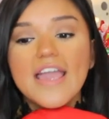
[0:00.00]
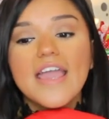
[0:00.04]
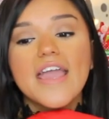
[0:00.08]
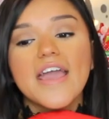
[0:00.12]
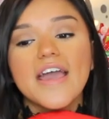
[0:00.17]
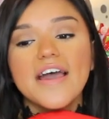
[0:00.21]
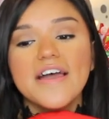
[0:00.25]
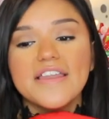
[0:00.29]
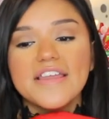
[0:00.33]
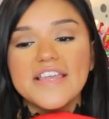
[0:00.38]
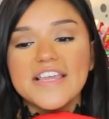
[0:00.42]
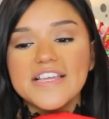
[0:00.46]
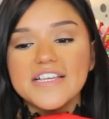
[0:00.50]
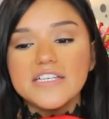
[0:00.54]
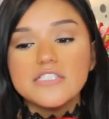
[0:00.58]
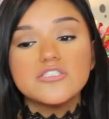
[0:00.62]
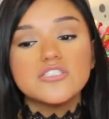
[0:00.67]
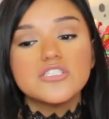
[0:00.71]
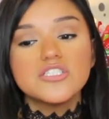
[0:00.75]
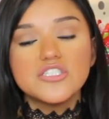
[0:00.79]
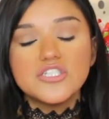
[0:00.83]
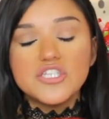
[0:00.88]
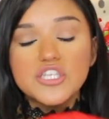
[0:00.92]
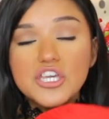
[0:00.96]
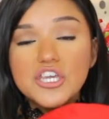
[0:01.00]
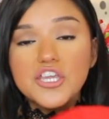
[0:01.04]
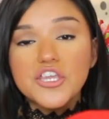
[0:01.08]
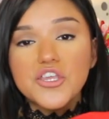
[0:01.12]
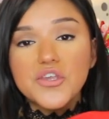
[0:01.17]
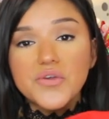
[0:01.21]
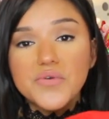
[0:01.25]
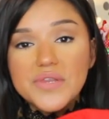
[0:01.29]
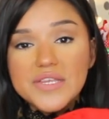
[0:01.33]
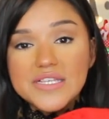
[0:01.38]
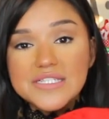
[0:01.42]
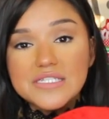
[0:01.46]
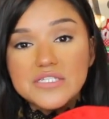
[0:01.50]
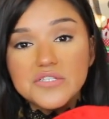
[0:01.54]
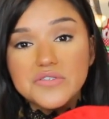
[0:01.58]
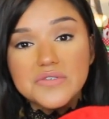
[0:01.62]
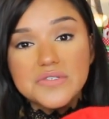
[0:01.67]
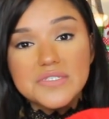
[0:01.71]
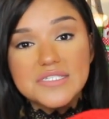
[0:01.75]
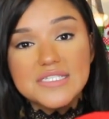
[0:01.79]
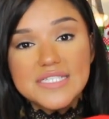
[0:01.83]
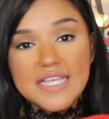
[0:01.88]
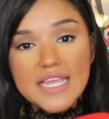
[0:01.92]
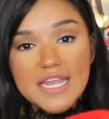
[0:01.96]
and he is just the cutest
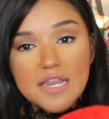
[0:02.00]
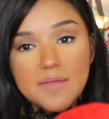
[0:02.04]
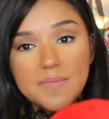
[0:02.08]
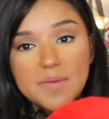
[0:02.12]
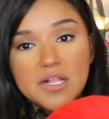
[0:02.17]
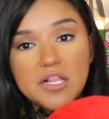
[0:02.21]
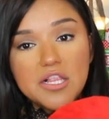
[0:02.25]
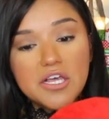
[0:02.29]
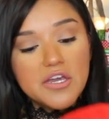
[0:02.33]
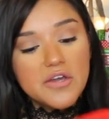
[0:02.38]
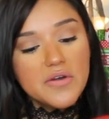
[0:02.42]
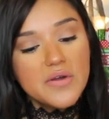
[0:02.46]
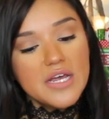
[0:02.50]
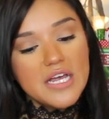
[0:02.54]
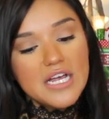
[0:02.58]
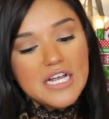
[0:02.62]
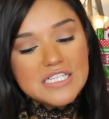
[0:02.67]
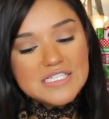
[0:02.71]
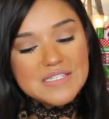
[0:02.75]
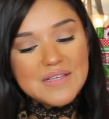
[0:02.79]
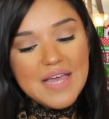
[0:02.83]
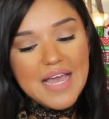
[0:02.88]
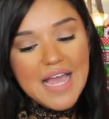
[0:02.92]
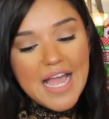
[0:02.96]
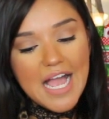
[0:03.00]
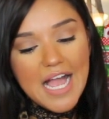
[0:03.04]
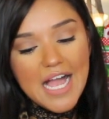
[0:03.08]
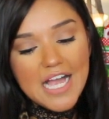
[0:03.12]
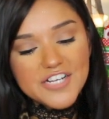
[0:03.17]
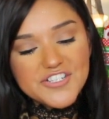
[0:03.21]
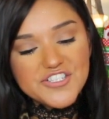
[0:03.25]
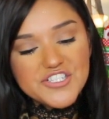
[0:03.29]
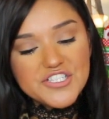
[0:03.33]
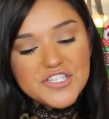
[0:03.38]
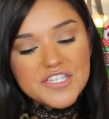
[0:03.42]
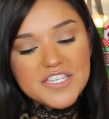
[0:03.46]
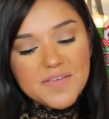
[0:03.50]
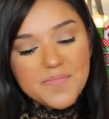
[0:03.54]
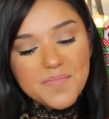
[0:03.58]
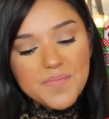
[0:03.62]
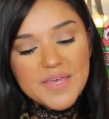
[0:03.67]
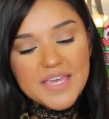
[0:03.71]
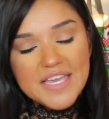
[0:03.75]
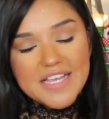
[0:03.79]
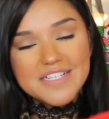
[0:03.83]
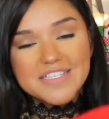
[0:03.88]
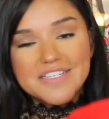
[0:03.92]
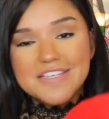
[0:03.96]
little Santa pillow. So I actually
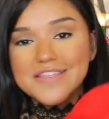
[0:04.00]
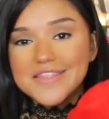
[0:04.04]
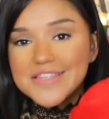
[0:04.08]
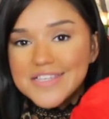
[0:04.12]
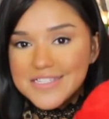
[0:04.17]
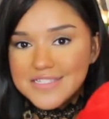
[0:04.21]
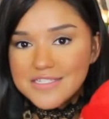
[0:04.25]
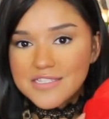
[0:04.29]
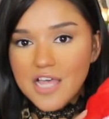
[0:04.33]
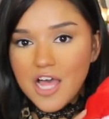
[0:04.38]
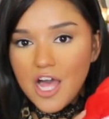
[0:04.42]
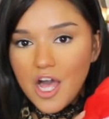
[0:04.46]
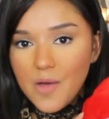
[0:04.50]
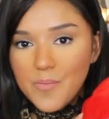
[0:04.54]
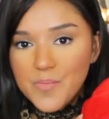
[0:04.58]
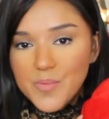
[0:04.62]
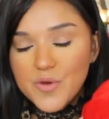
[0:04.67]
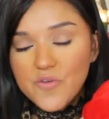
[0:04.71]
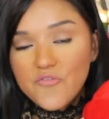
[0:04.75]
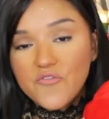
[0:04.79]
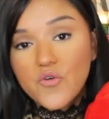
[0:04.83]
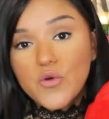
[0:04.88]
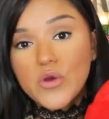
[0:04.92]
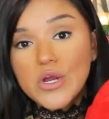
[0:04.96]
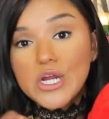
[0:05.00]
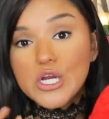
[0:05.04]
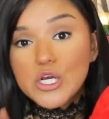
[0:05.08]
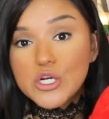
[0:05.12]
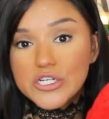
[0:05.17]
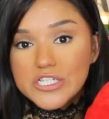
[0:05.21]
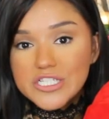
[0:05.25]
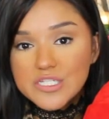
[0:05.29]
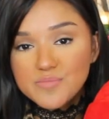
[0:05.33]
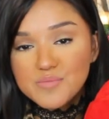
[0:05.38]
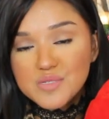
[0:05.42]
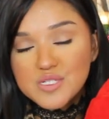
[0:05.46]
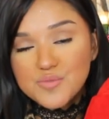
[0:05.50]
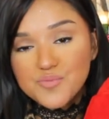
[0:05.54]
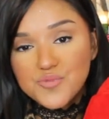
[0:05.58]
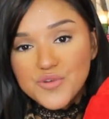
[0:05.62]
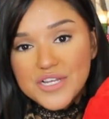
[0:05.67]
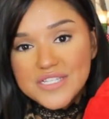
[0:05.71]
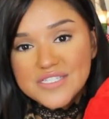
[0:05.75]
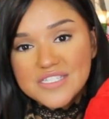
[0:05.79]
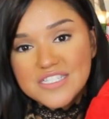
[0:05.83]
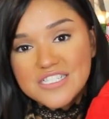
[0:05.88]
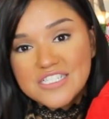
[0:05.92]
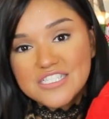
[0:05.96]
picked this up for a Christmas
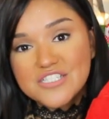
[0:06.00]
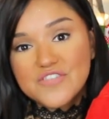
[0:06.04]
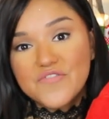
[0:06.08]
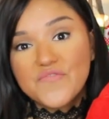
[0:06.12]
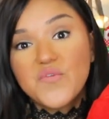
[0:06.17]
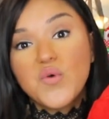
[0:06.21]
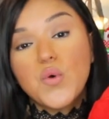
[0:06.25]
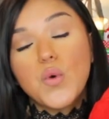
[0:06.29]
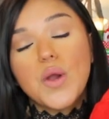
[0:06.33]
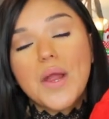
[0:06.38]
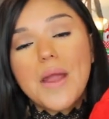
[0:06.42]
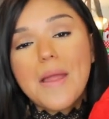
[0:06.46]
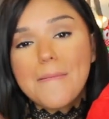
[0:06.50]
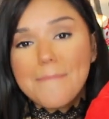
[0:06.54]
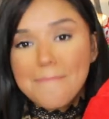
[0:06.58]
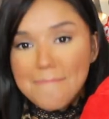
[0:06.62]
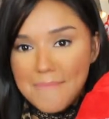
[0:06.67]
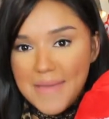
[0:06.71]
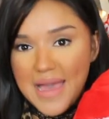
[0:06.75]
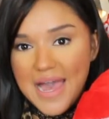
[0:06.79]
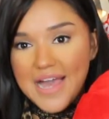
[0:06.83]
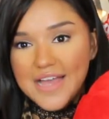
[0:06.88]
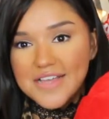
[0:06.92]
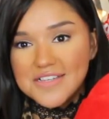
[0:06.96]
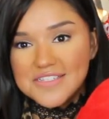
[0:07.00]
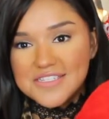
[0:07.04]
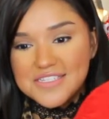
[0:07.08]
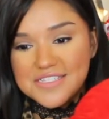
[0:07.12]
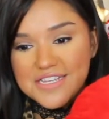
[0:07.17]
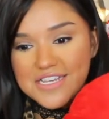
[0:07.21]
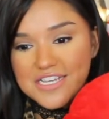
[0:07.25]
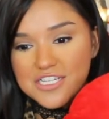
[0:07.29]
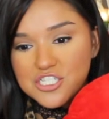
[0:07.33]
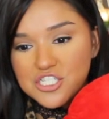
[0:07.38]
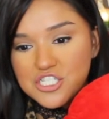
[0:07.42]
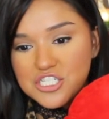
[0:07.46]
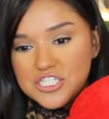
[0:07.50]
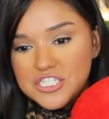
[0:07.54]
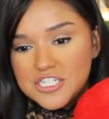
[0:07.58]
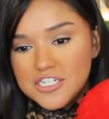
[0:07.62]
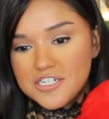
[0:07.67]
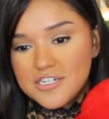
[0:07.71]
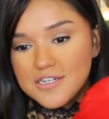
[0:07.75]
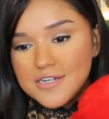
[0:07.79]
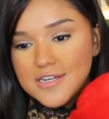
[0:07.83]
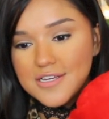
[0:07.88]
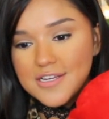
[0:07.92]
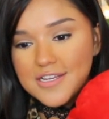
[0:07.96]
present for Max next
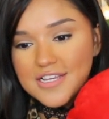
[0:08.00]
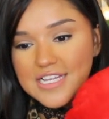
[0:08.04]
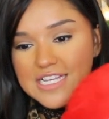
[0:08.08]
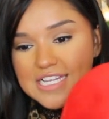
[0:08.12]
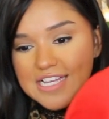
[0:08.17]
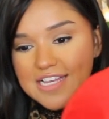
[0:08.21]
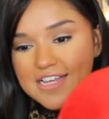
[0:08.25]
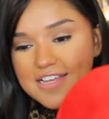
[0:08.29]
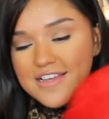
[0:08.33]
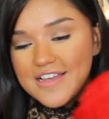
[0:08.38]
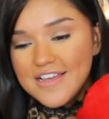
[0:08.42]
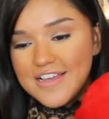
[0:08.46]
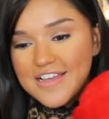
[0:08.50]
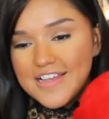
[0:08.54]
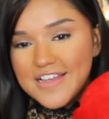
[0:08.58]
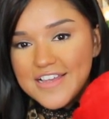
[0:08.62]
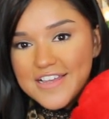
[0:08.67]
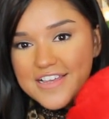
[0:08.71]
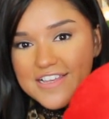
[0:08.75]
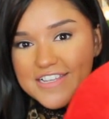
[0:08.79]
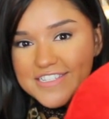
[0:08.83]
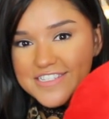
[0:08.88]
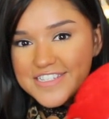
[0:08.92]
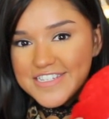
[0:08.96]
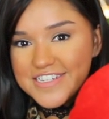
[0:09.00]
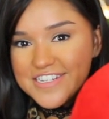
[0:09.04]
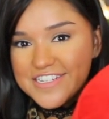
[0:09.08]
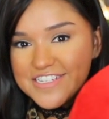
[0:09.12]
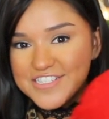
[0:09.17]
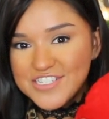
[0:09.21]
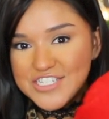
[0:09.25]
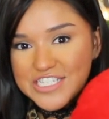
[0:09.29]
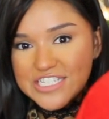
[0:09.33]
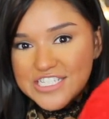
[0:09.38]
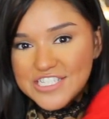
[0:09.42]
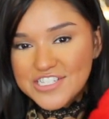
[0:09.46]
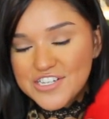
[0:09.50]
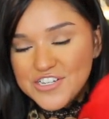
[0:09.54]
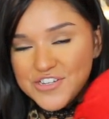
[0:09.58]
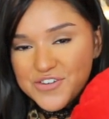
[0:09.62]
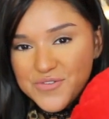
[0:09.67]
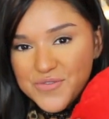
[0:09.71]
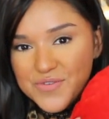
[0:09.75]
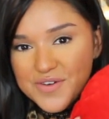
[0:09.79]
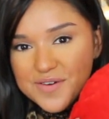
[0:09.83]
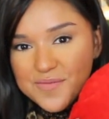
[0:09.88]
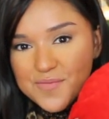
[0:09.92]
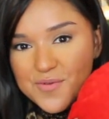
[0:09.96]
year. Isn't it just
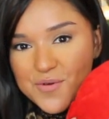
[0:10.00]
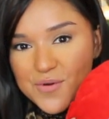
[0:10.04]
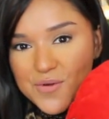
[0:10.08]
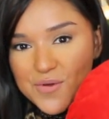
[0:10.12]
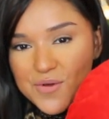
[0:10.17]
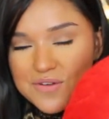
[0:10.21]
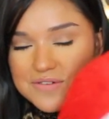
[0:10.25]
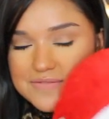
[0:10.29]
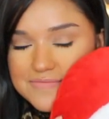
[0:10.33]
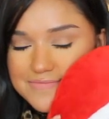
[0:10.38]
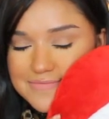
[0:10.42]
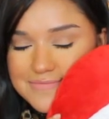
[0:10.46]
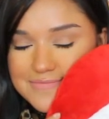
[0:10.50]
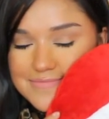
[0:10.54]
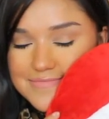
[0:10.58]
adorable?